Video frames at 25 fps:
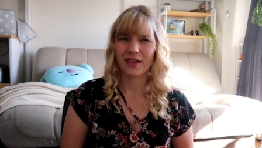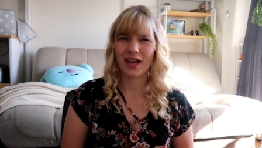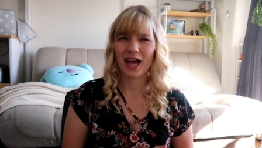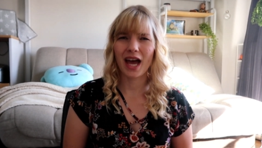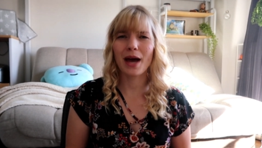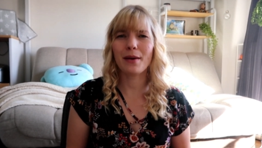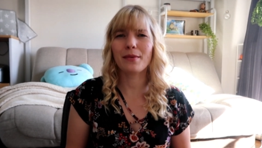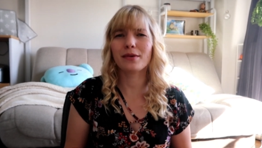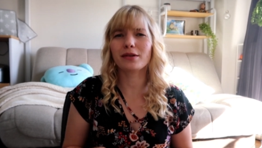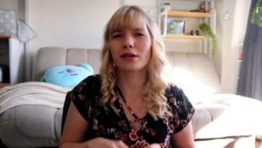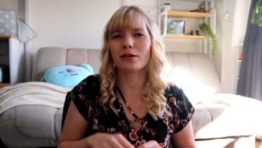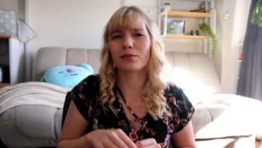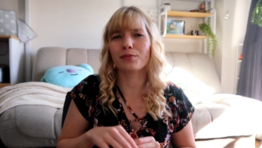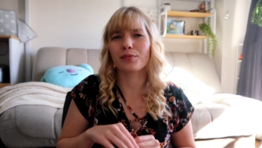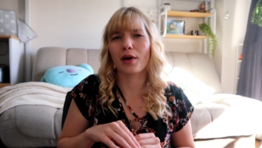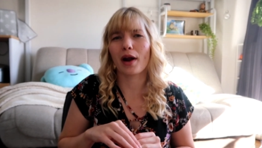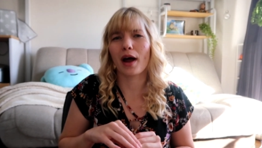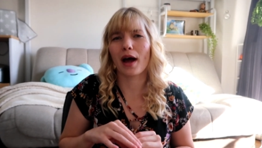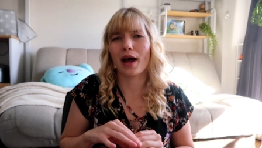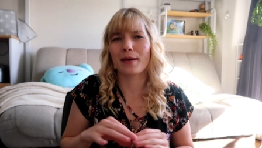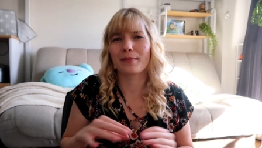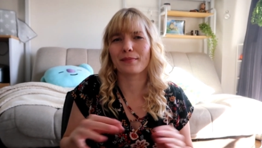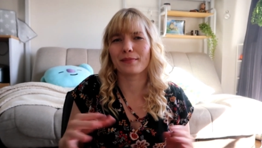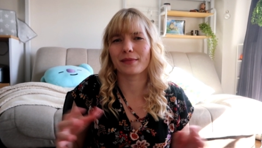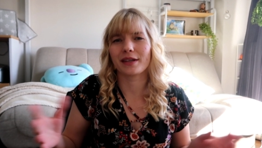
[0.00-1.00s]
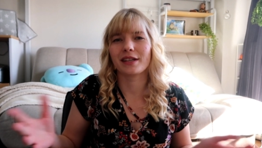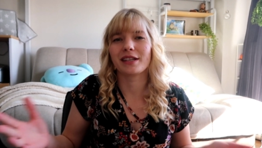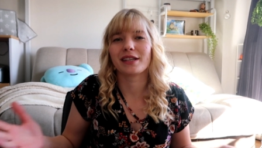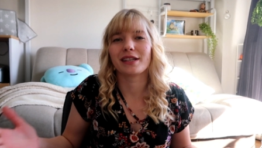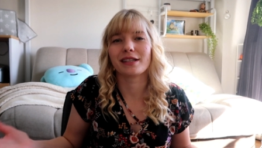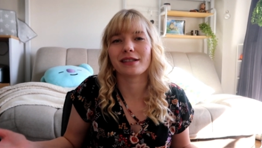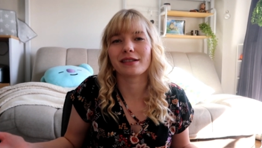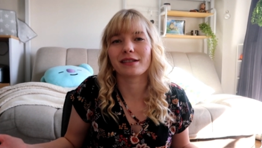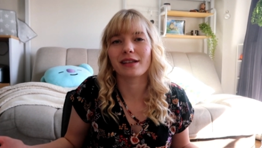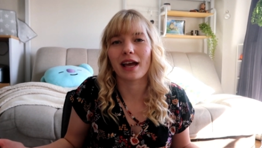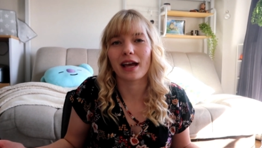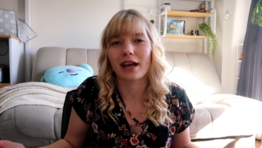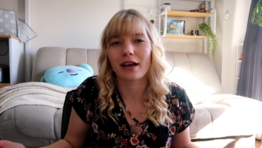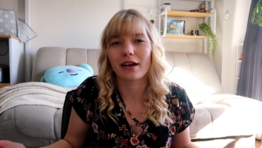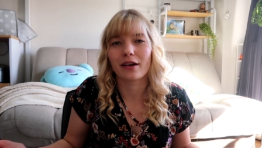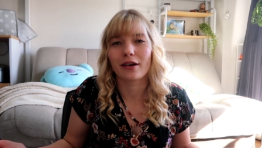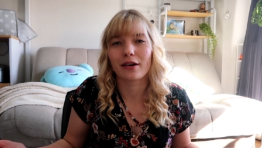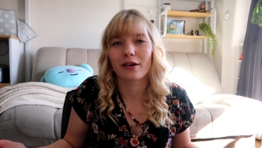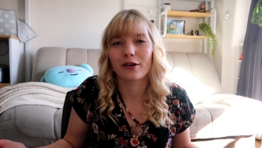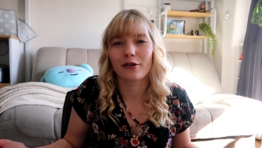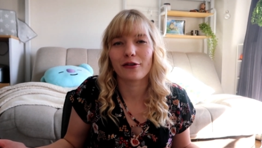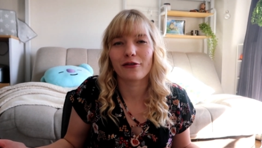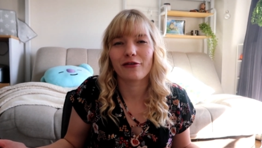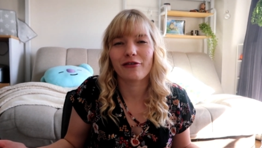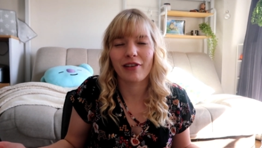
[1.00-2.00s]
Amazon Prime is like
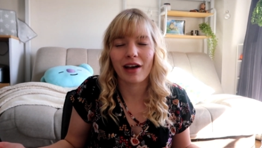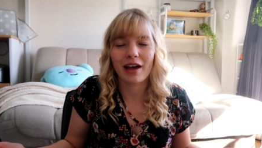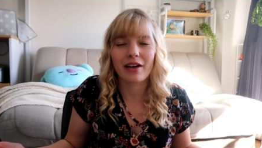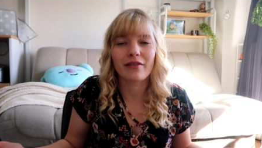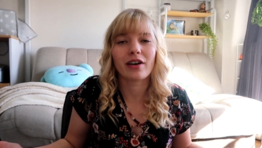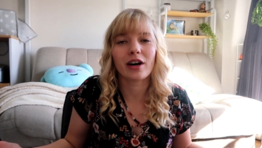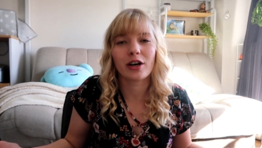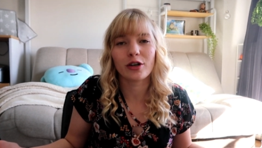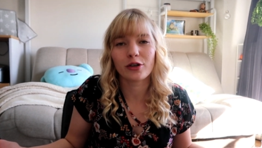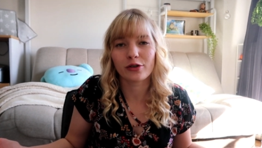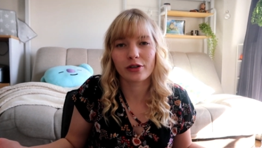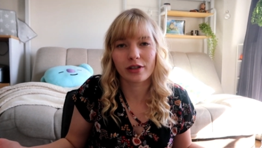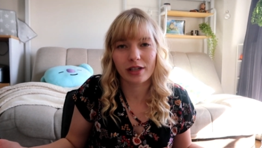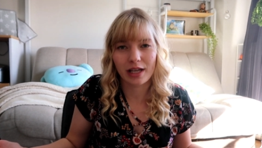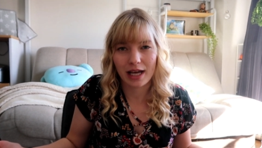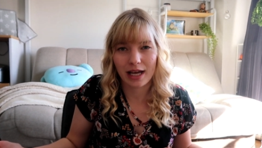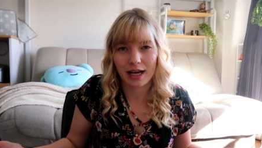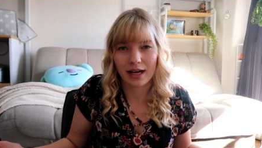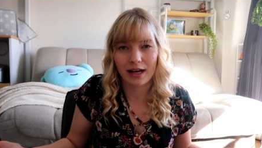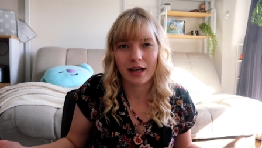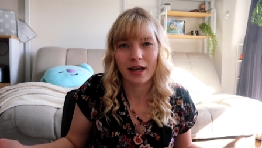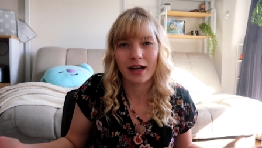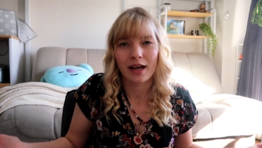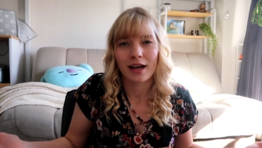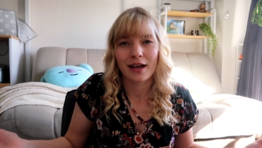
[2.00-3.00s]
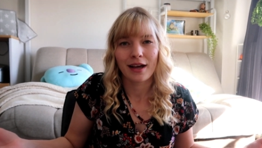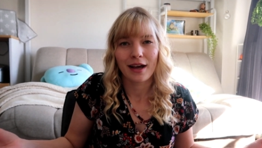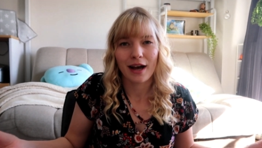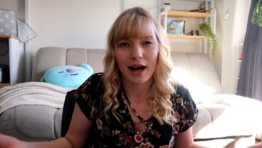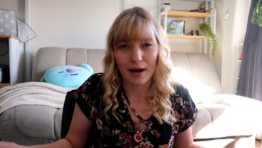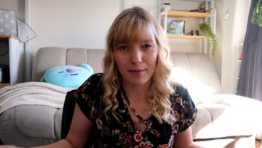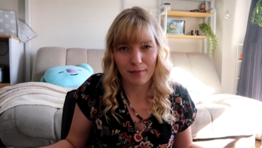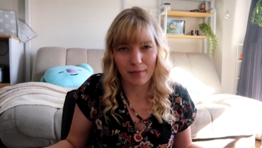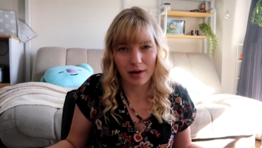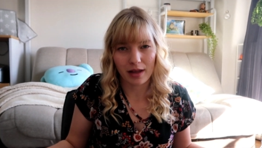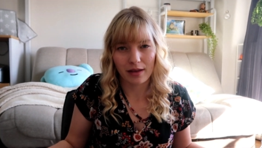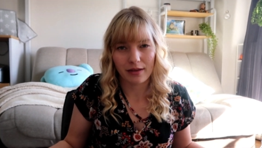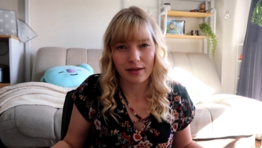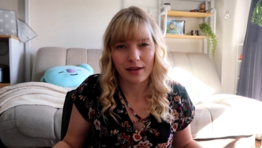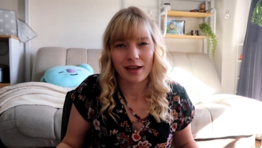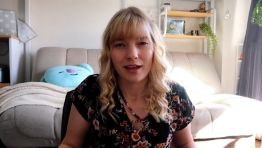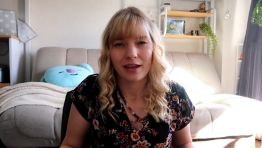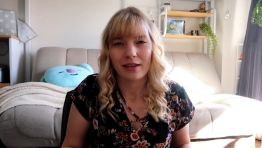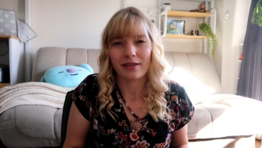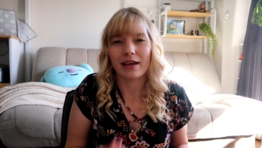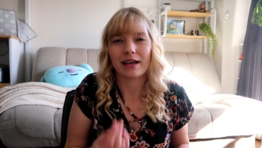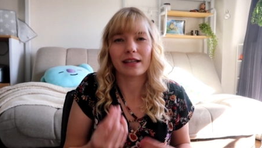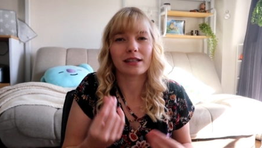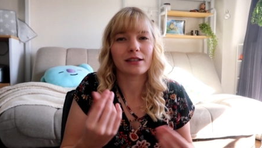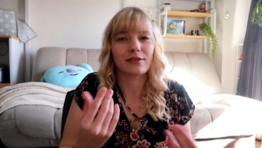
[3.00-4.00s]
500 yen a month.
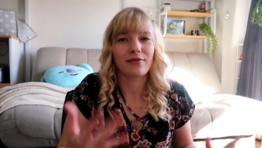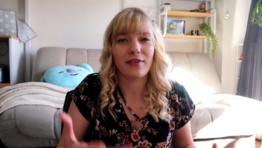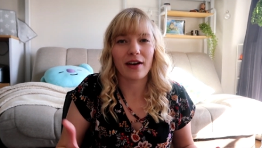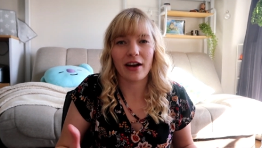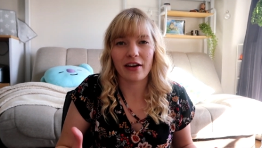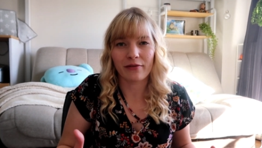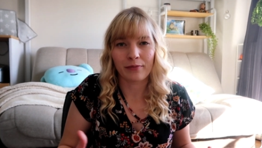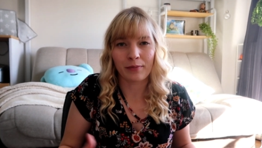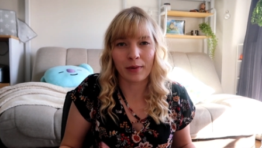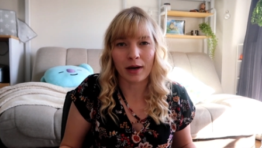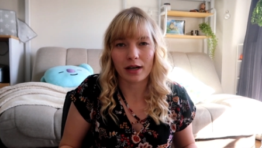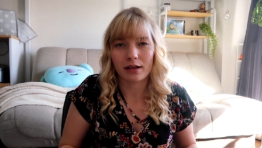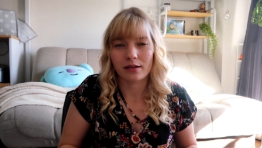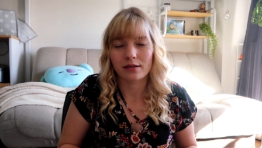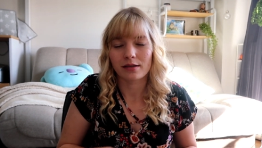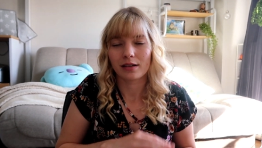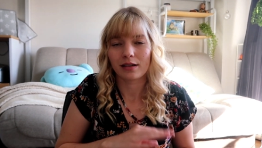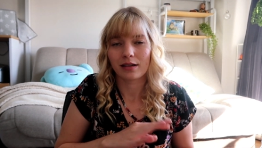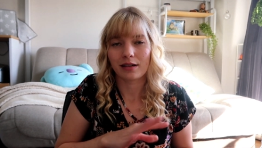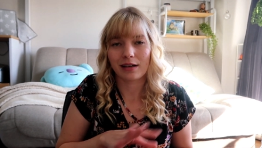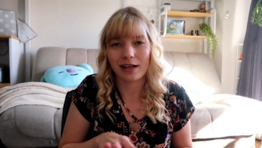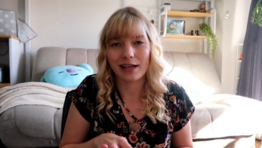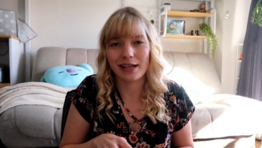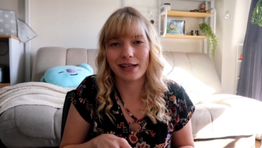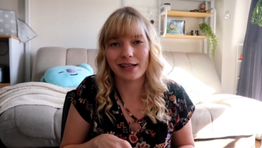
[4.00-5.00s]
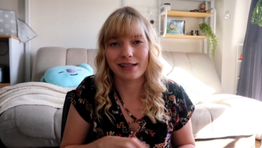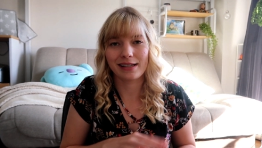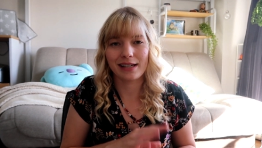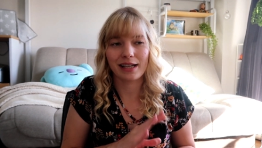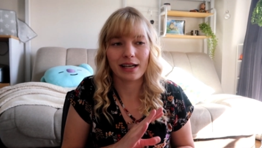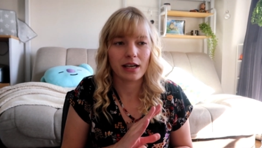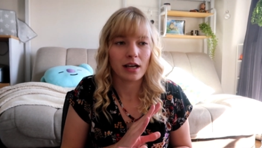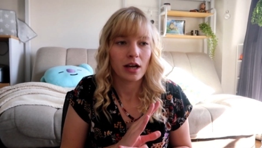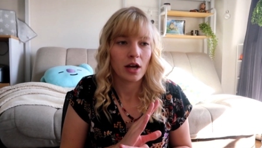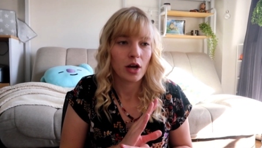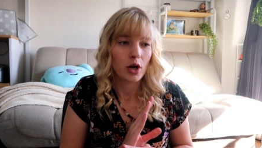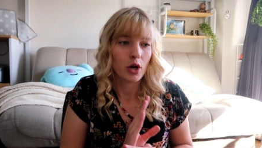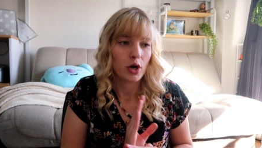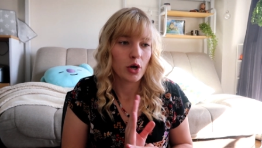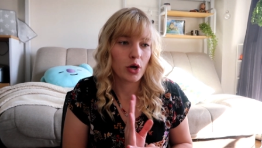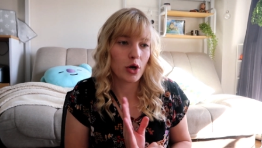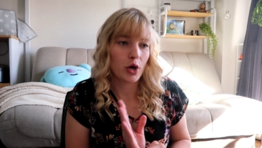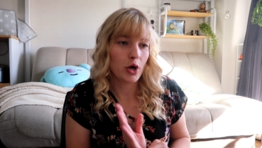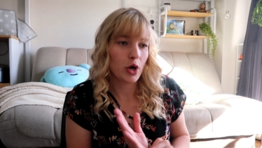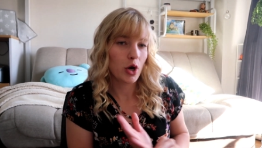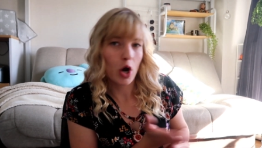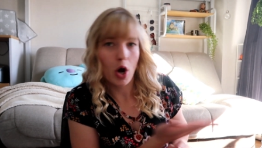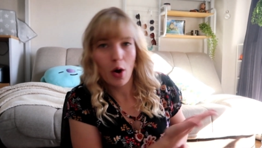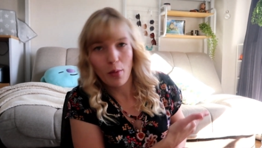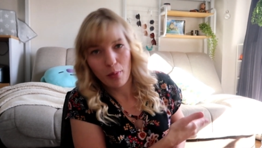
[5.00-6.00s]
That's five bucks. Easy,
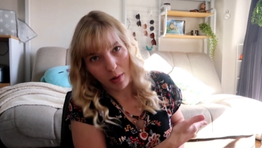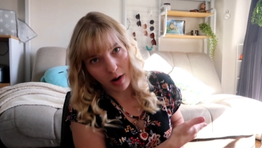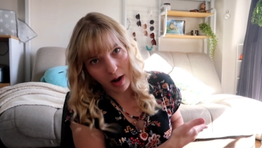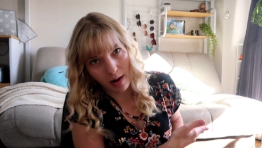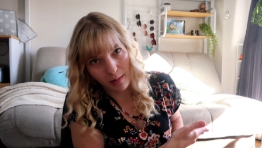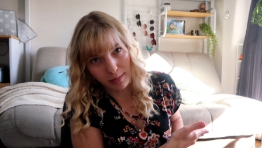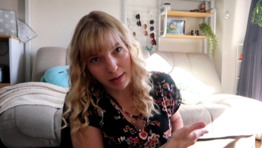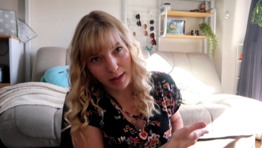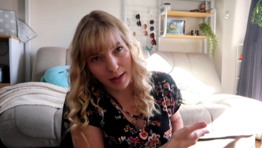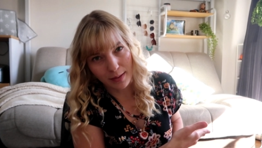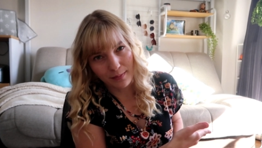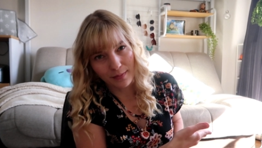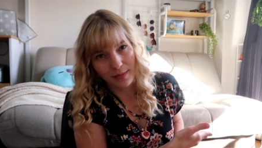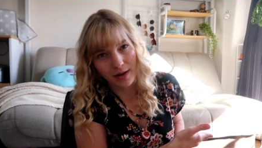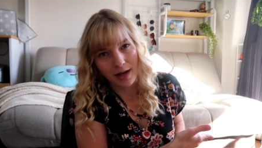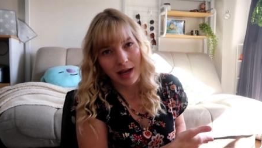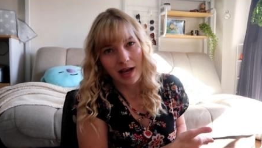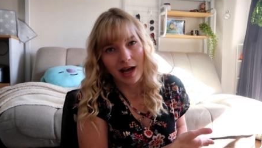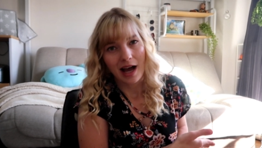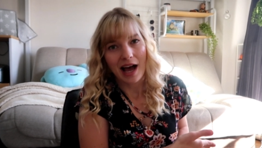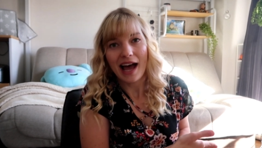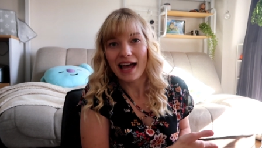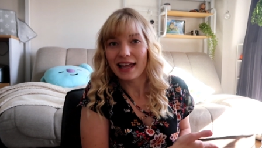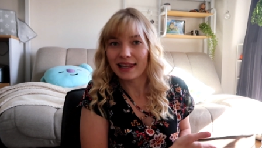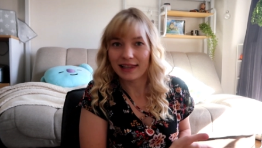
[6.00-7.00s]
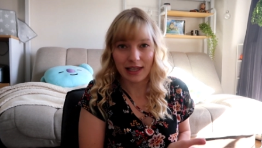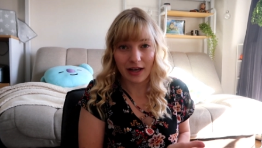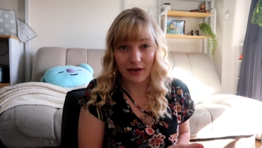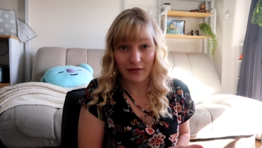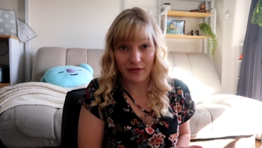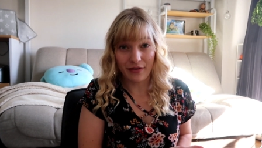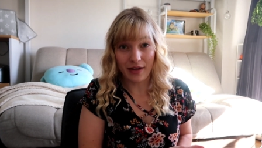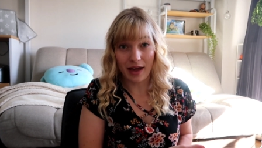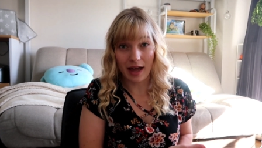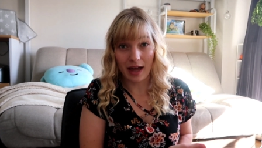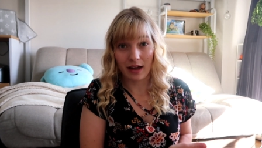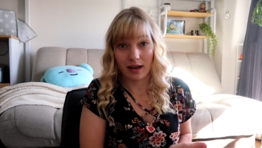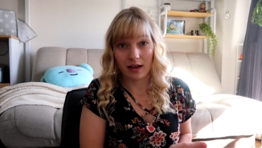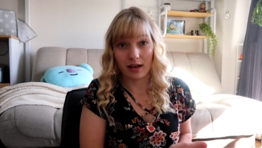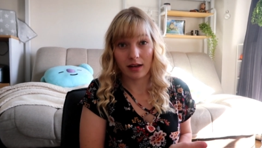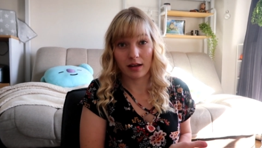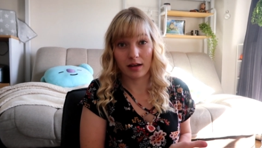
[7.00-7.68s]
no problem. I love that.